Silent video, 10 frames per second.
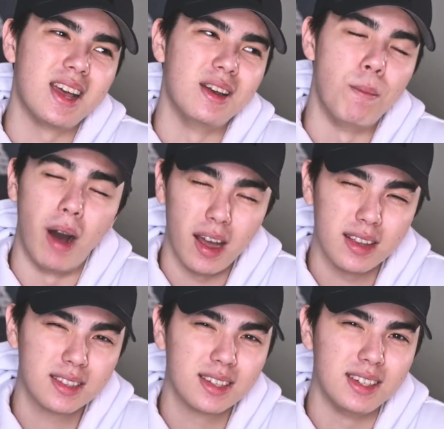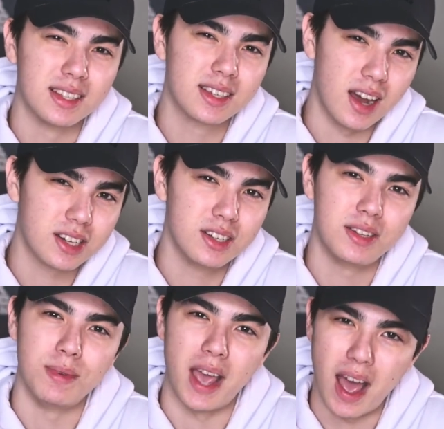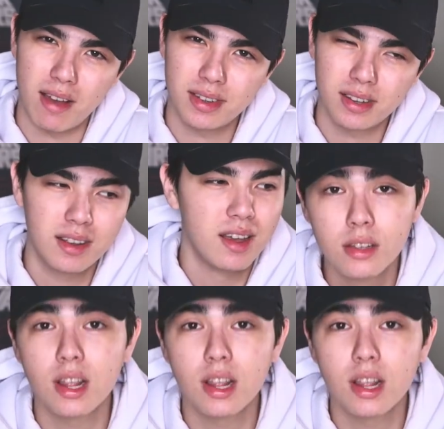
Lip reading: and biased discussion to be having.